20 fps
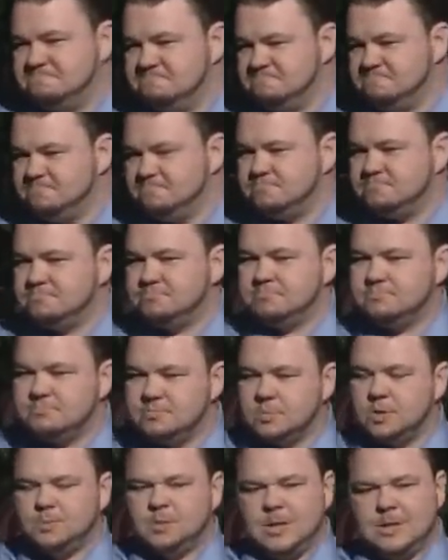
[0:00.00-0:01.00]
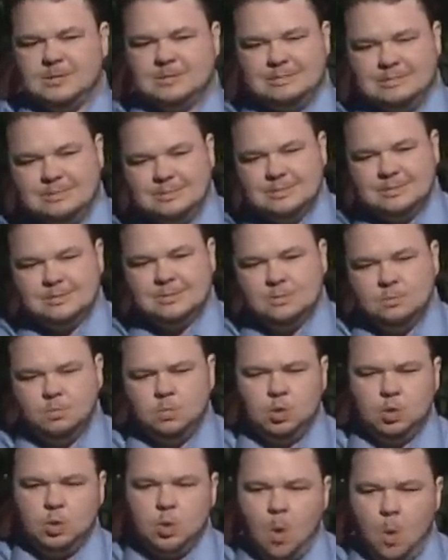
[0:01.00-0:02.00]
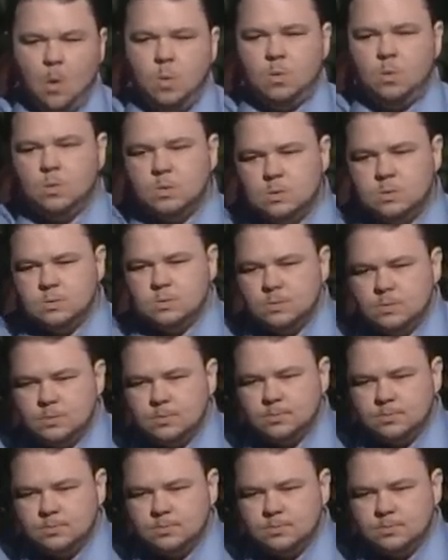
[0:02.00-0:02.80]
or that was the wish, but that was not always the case,